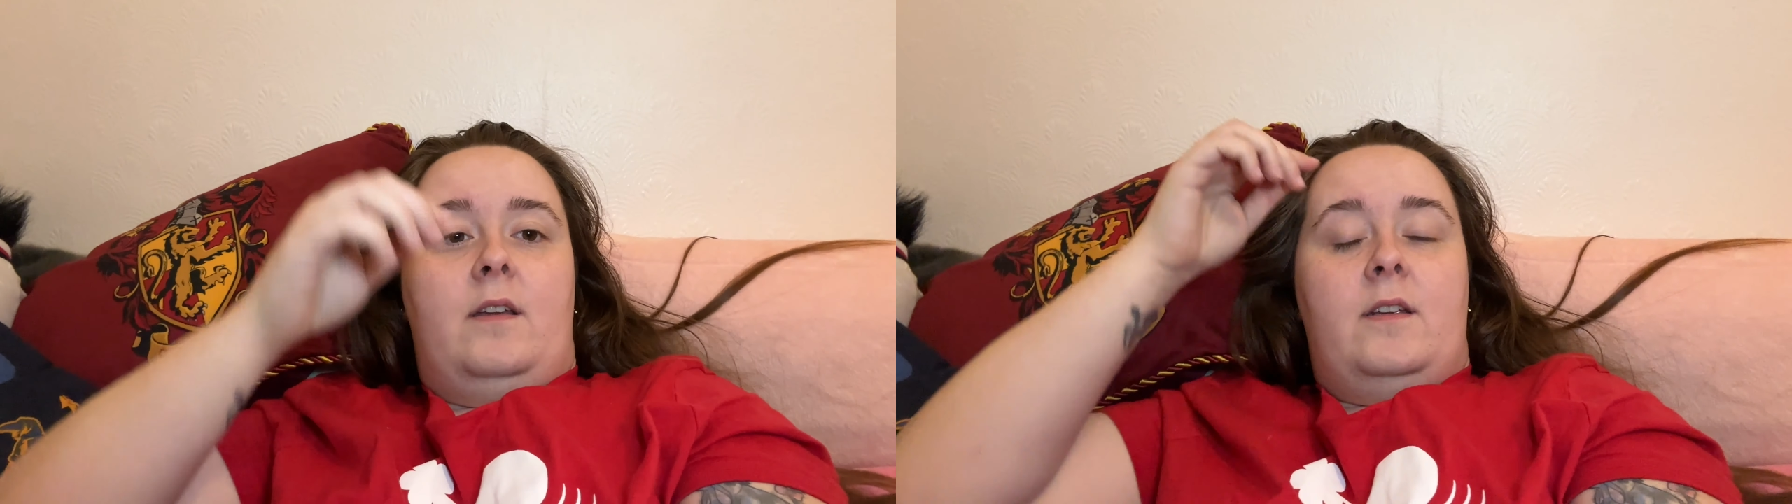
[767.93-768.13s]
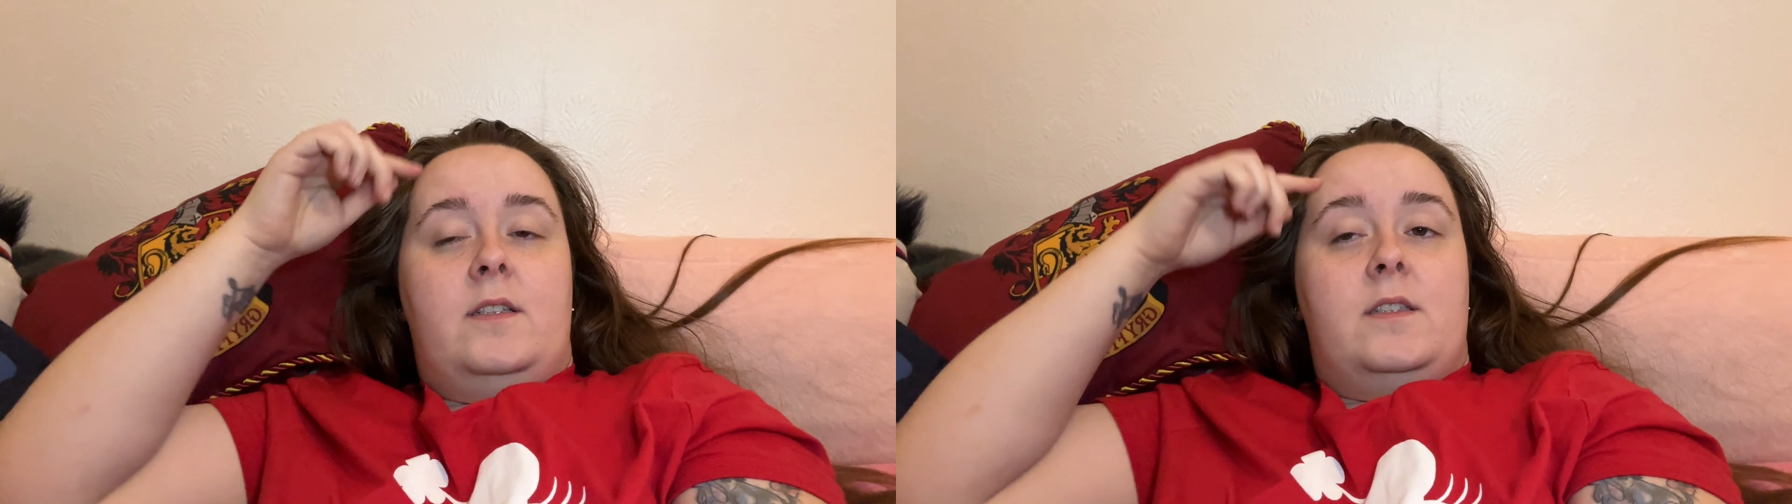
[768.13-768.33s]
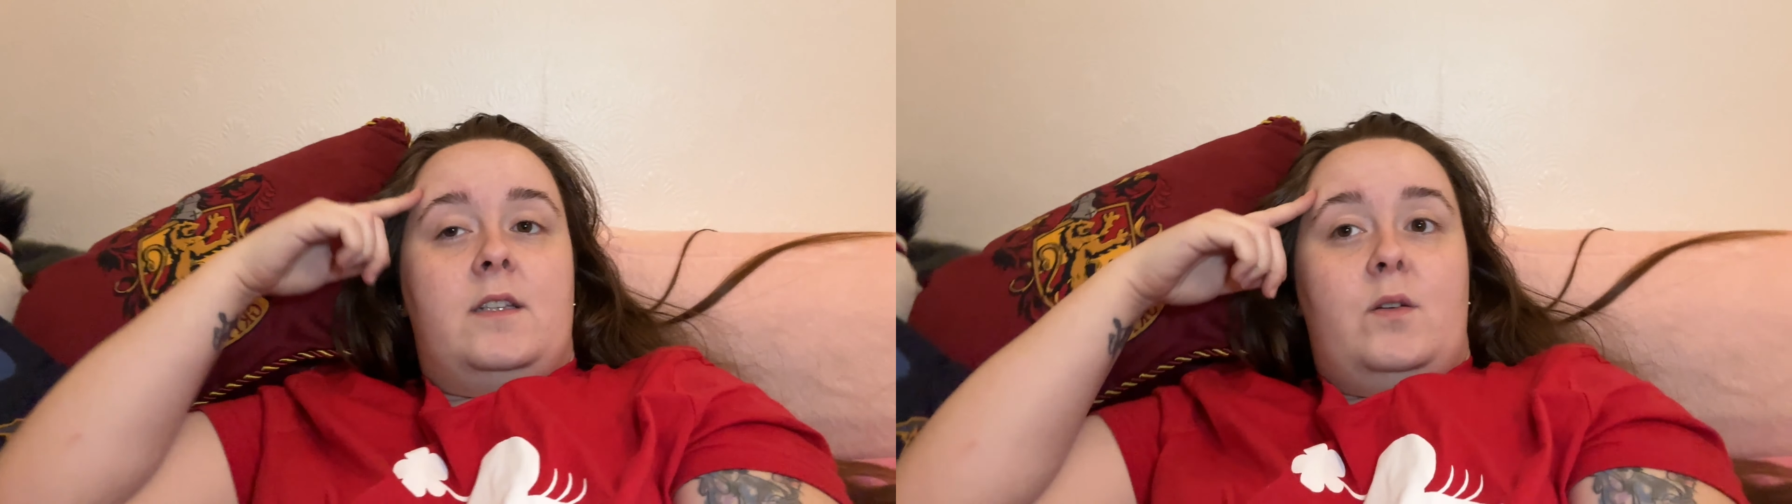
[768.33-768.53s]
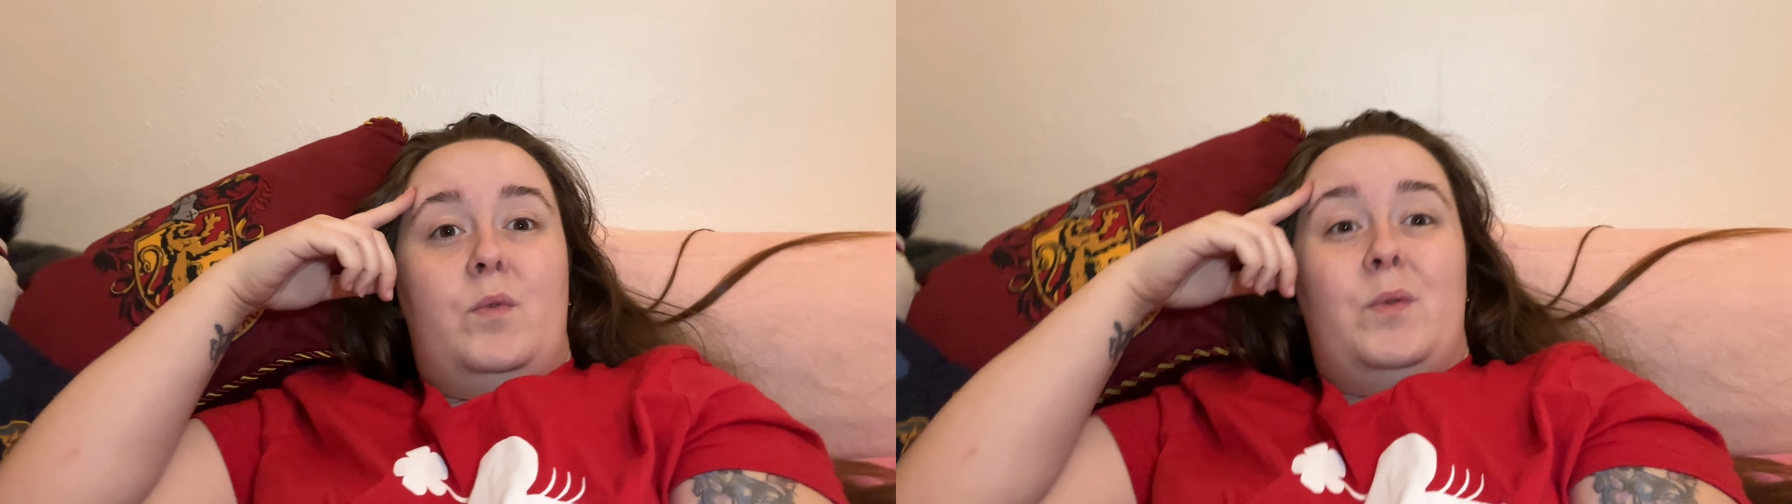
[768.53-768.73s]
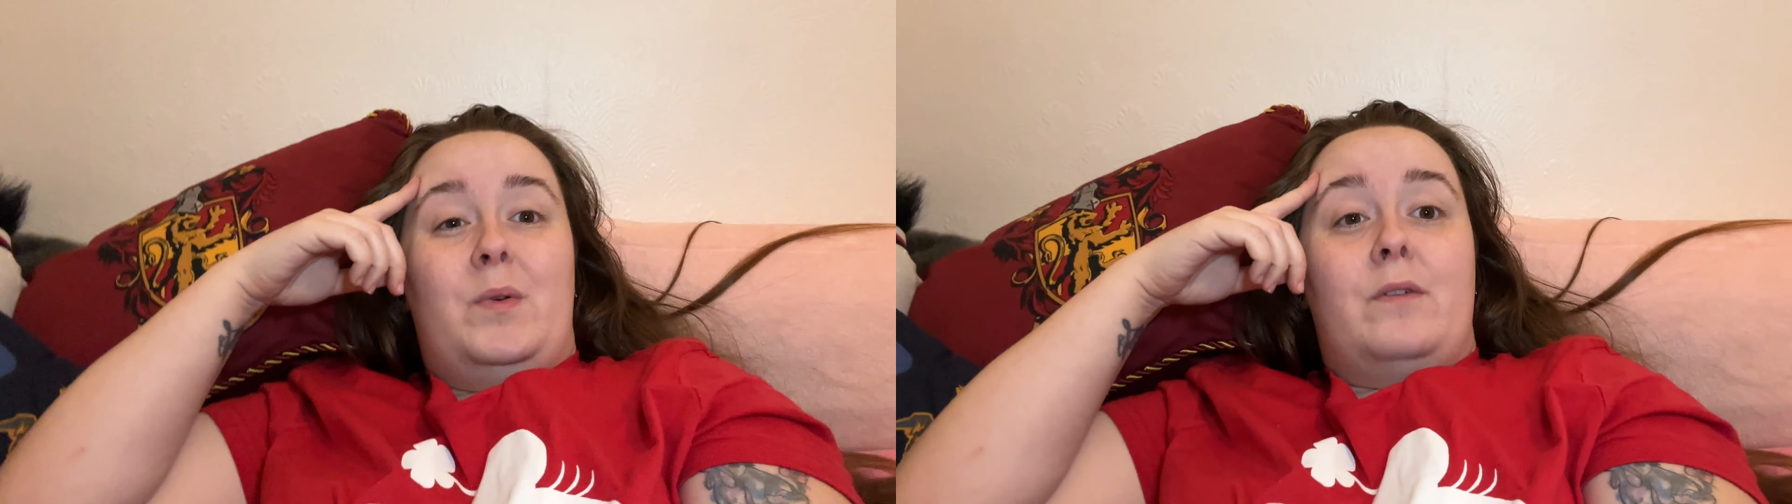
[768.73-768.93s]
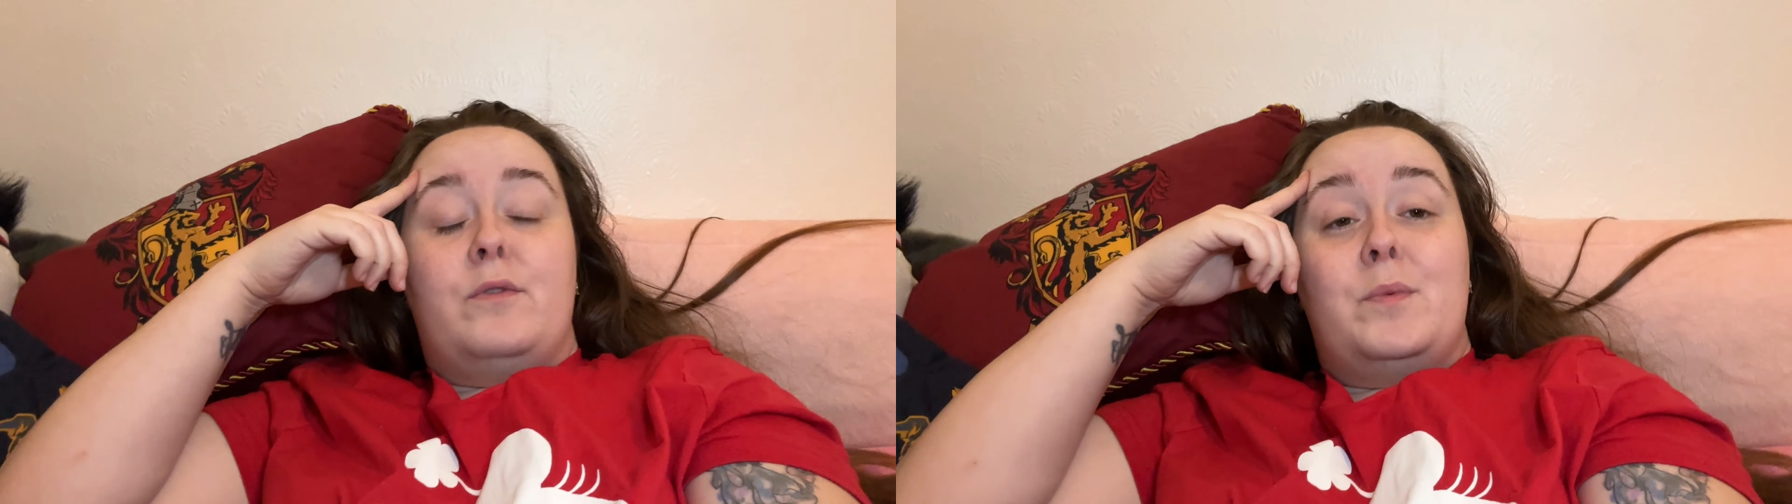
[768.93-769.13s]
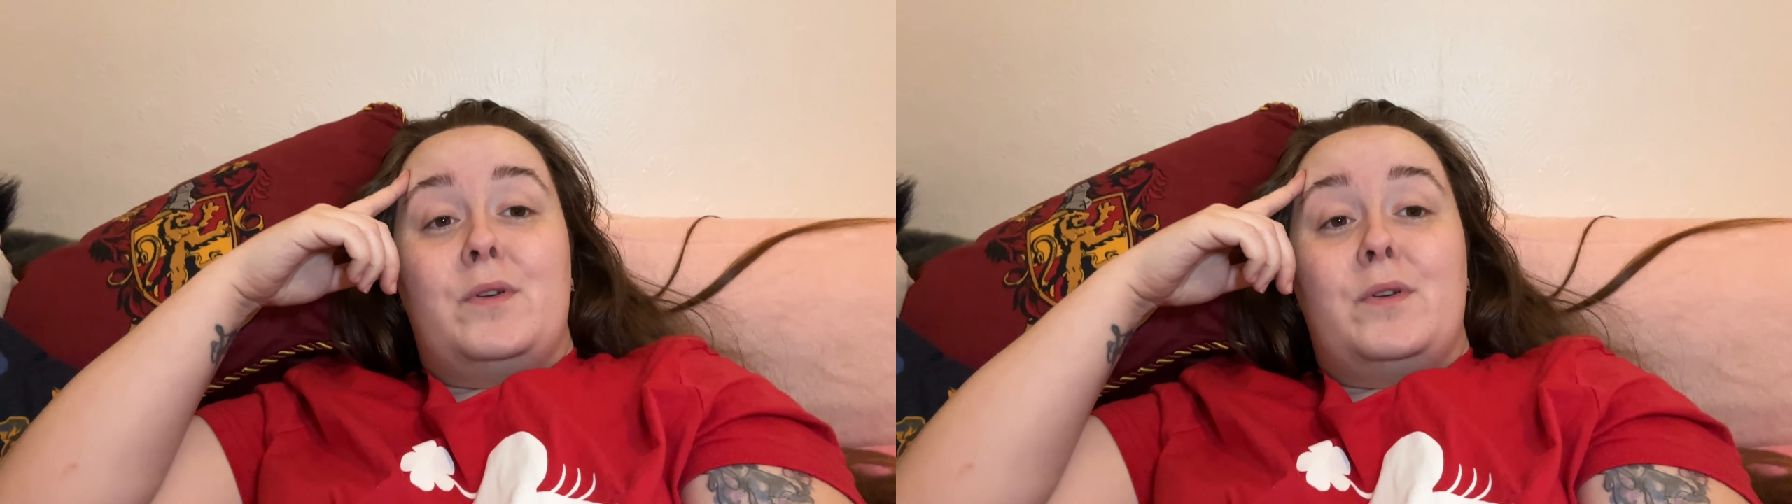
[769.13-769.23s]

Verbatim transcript: is that we won't have to